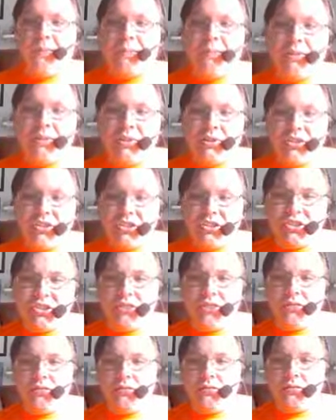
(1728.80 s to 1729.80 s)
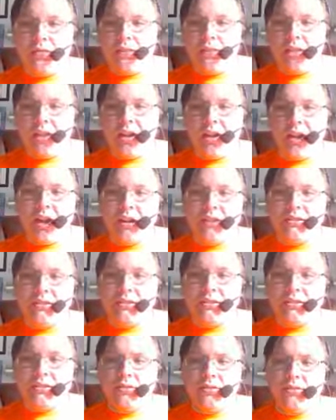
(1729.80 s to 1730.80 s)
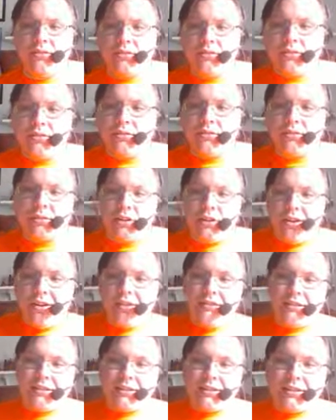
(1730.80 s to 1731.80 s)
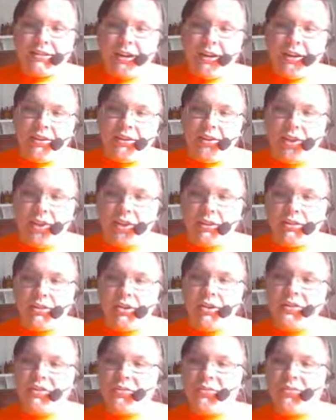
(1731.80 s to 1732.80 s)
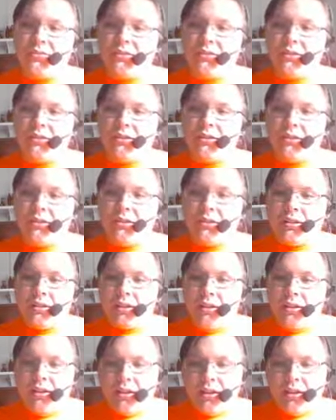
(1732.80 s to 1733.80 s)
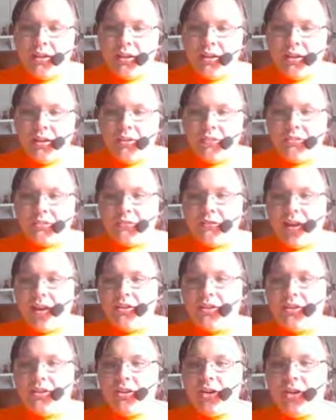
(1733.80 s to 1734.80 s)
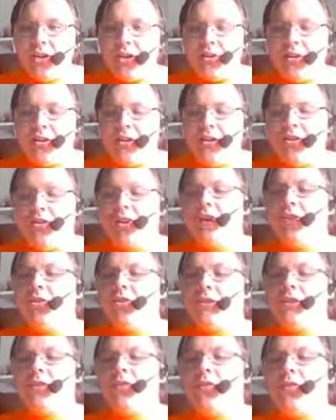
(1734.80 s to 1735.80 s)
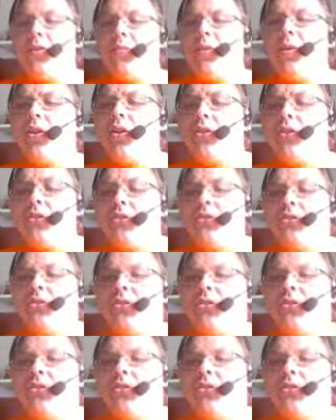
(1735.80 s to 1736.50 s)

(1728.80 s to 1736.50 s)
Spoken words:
position as you recently called this a clock too. He was found guilty for murder.